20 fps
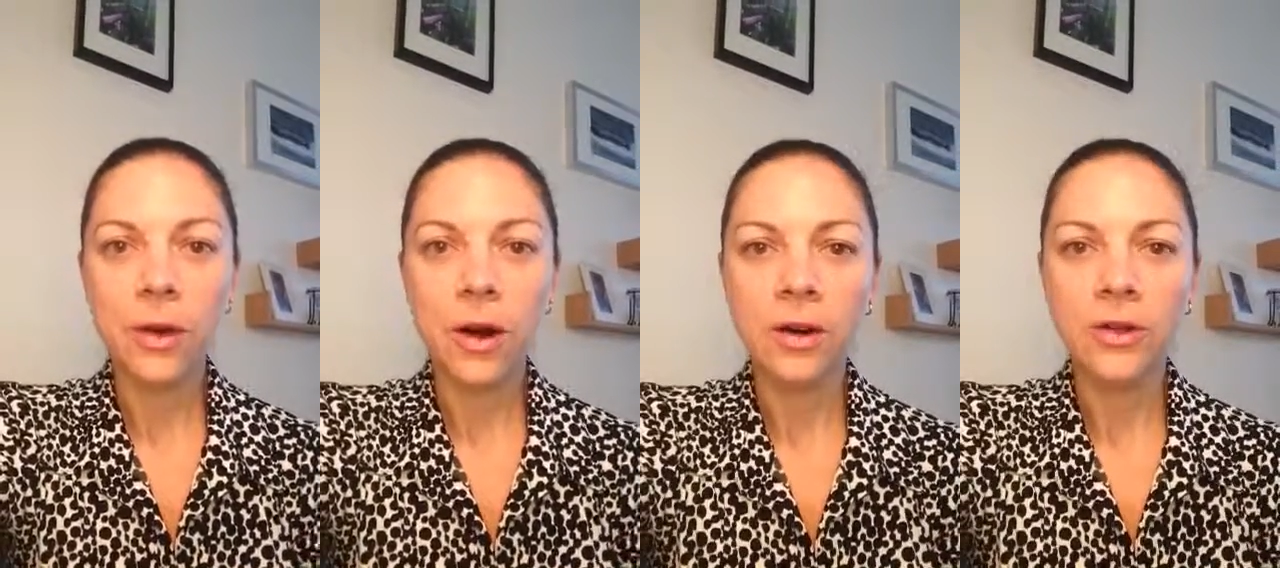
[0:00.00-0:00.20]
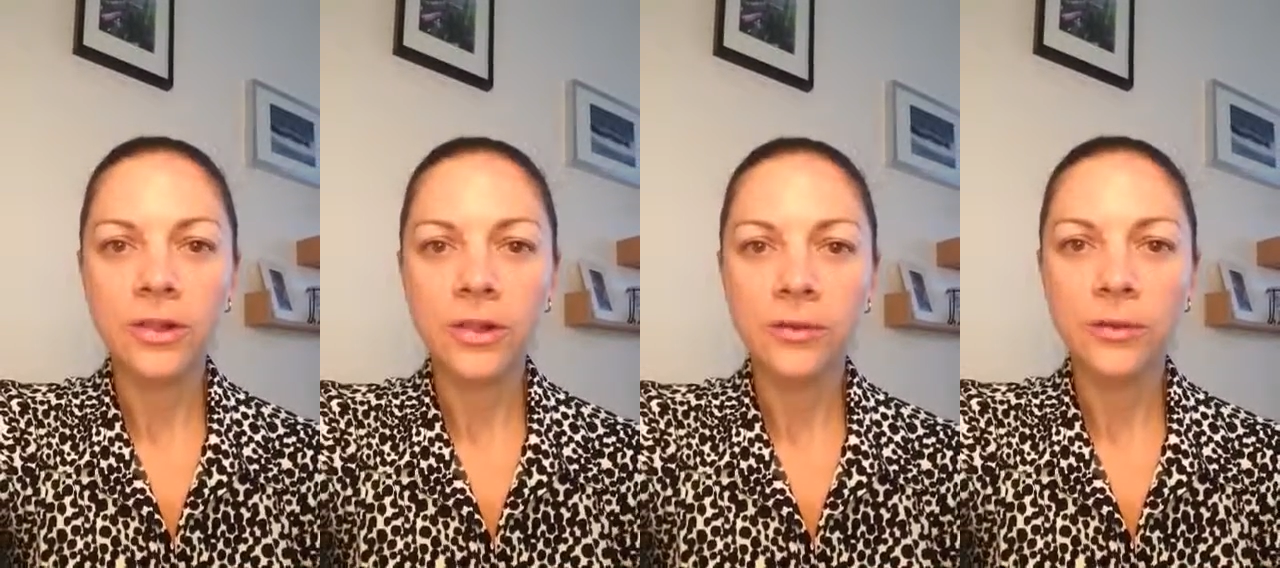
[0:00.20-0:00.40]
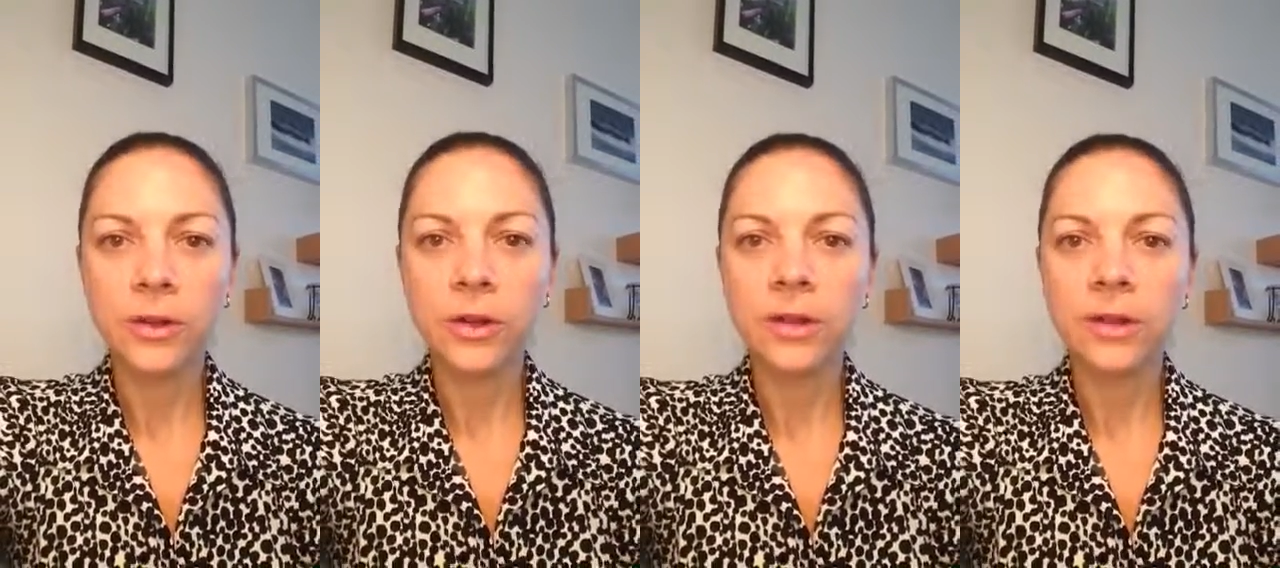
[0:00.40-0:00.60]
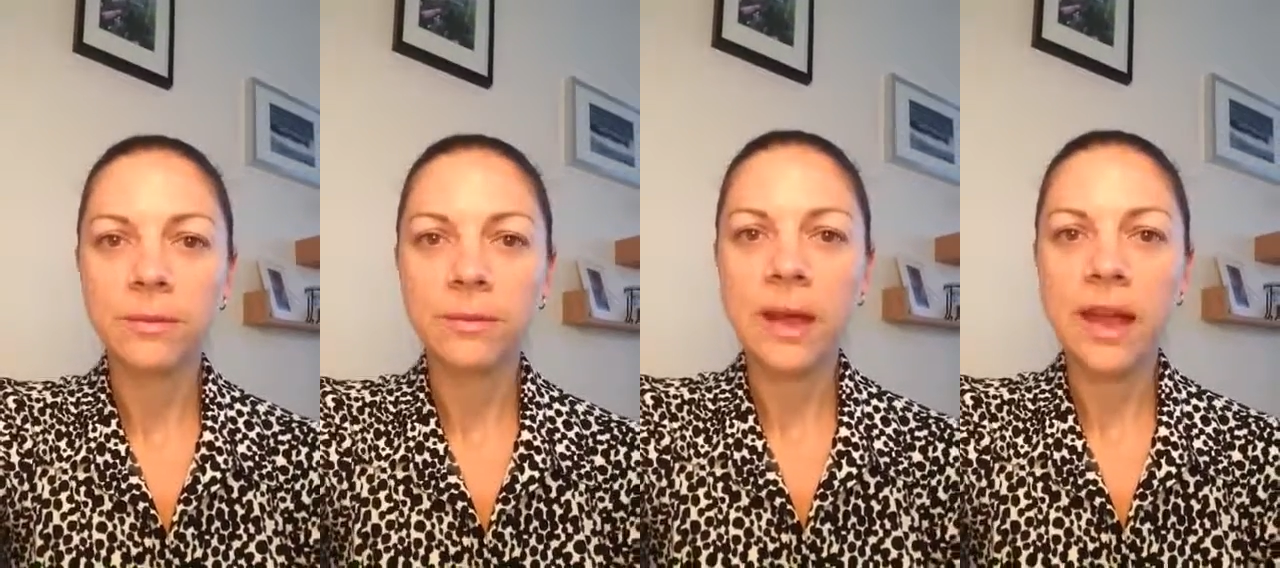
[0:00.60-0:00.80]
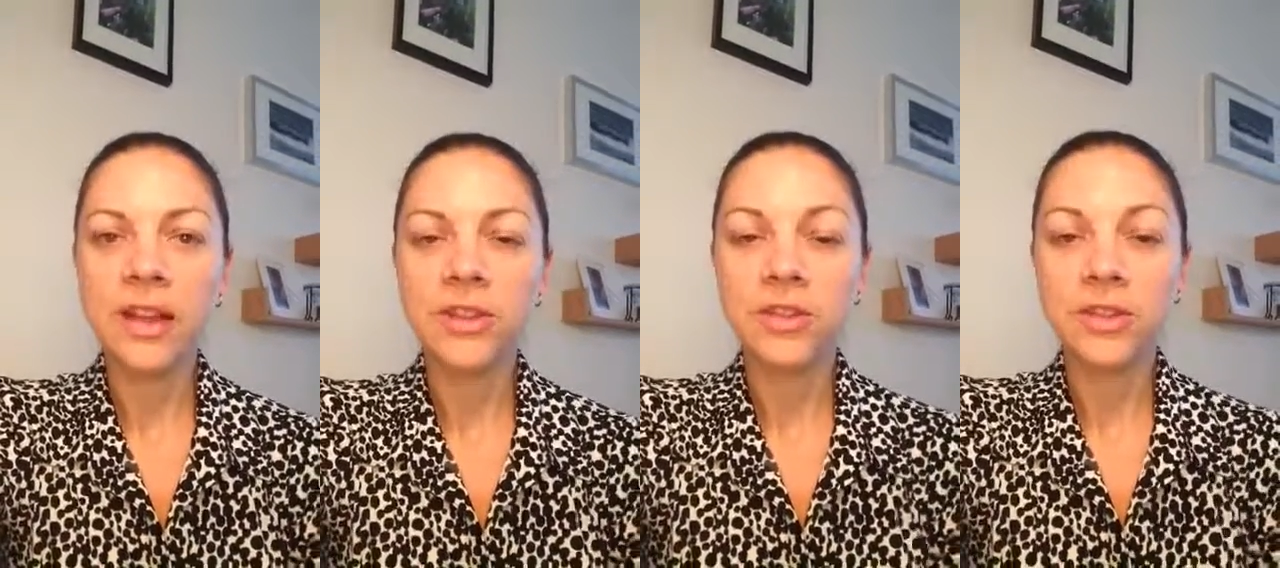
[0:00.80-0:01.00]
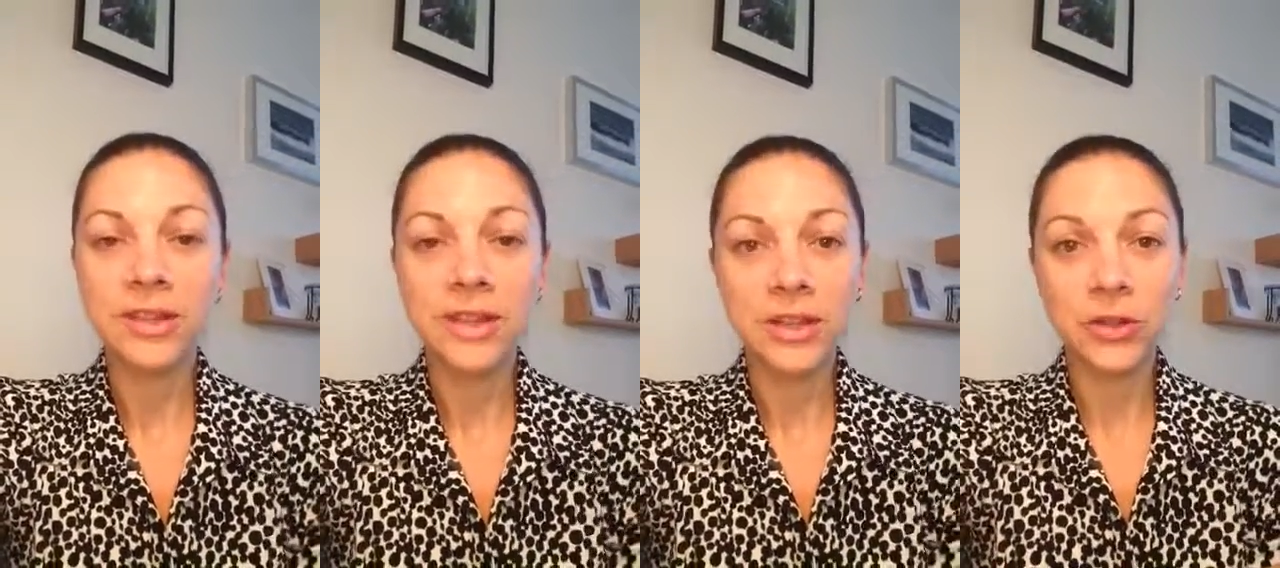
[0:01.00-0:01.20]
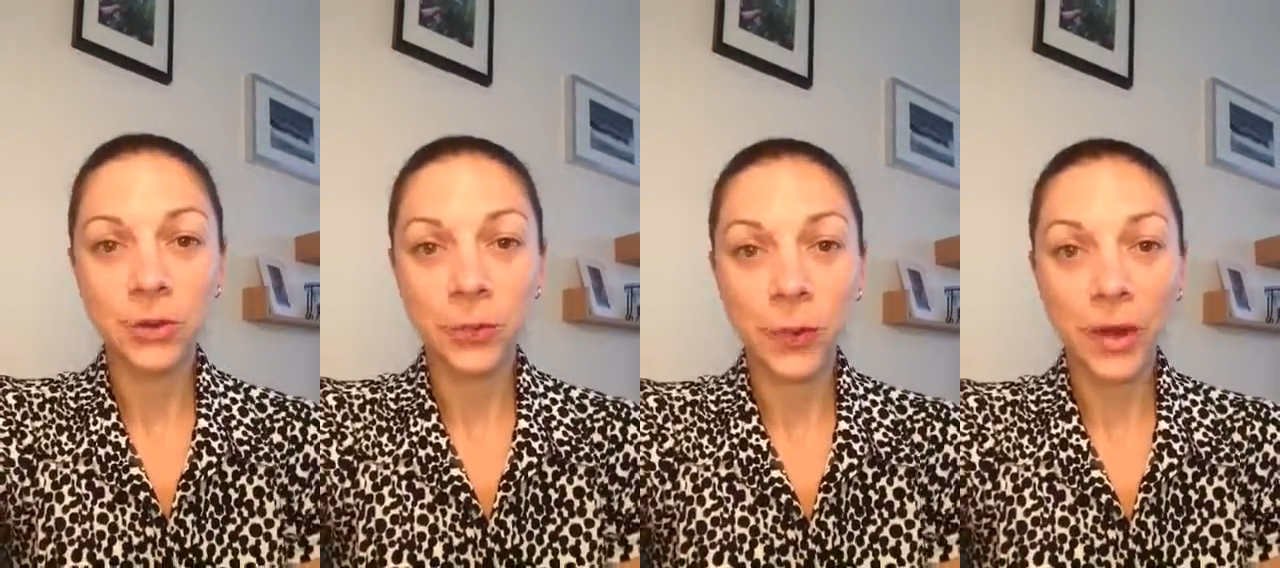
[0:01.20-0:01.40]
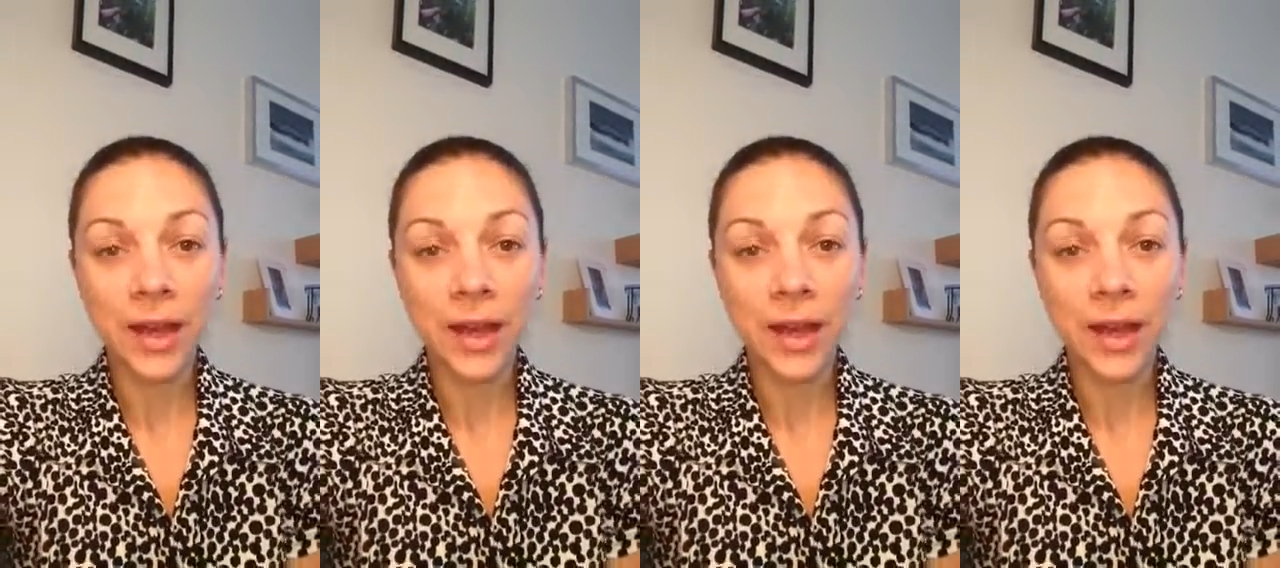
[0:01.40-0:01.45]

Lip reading: our different pages each